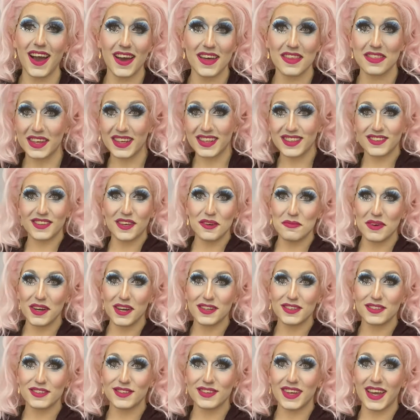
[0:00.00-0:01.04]
Thank you so
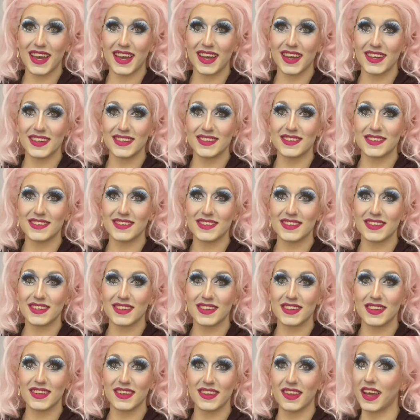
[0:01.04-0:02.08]
much, and
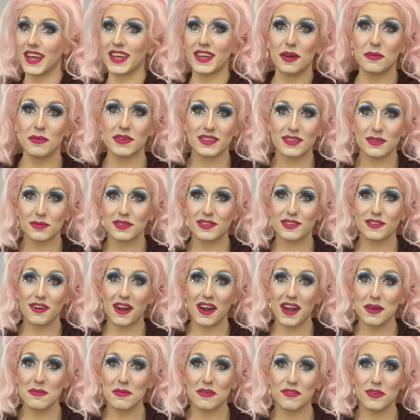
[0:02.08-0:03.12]
like, comment,
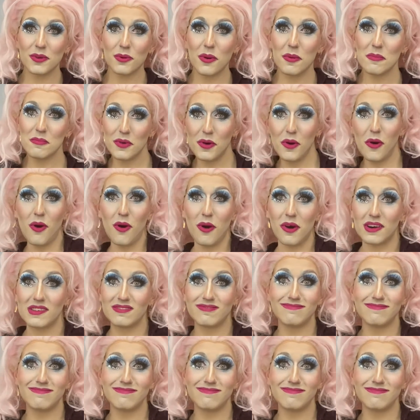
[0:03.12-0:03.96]
subscribe if you want more.